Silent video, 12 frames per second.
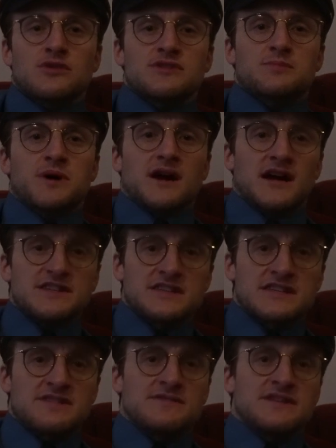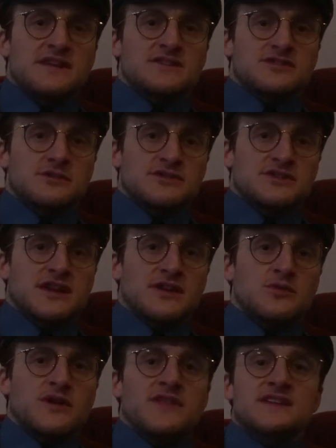was positively
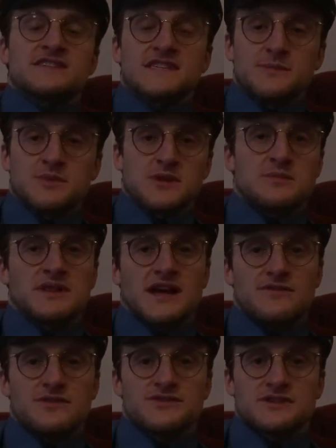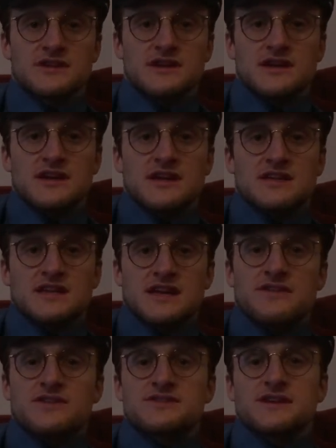associated with symptom levels.
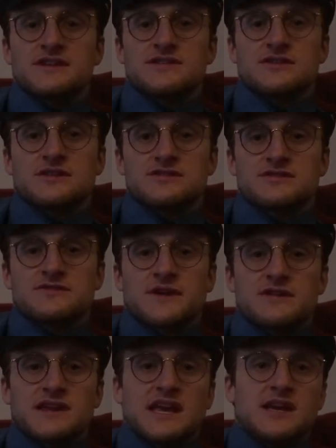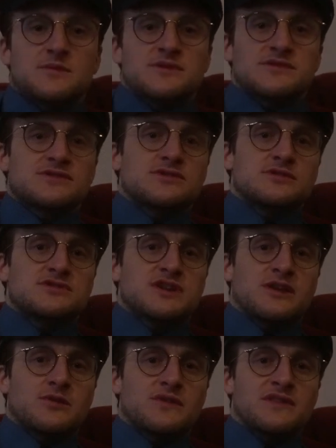10 of the studies also found cannabis
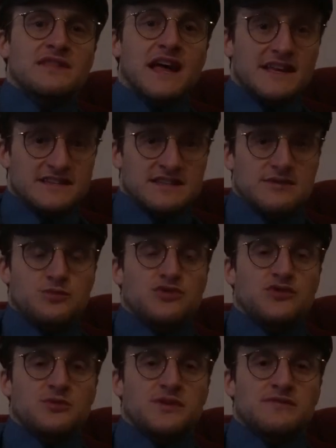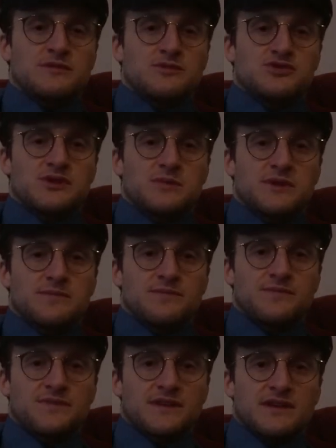associated with less improvement from treatment.
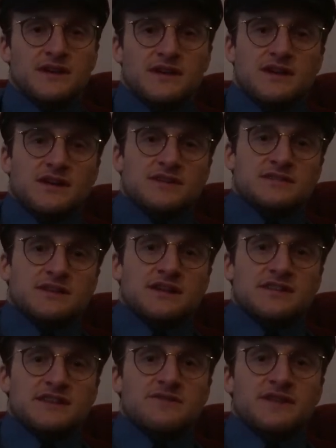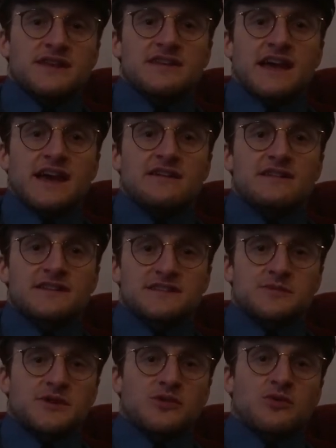Studies have linked
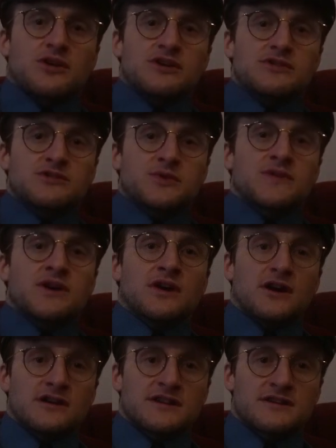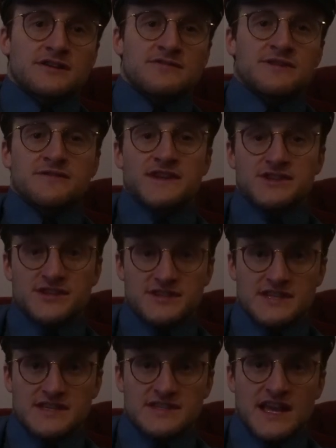adolescent marijuana use with cognitive
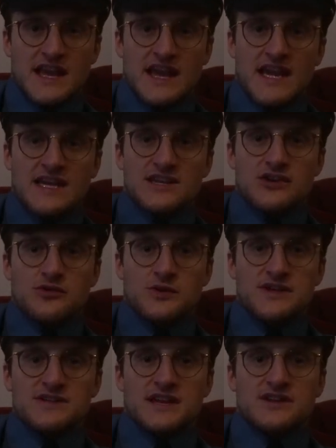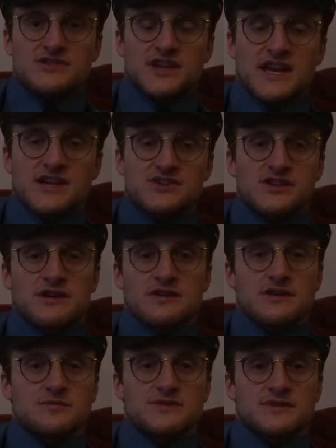deficiencies and decreased education
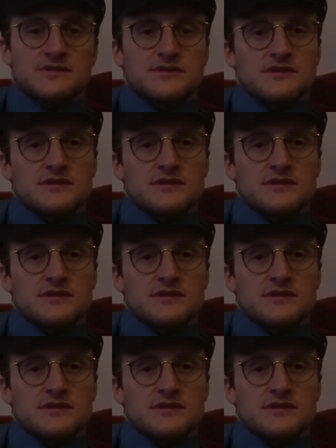outcomes.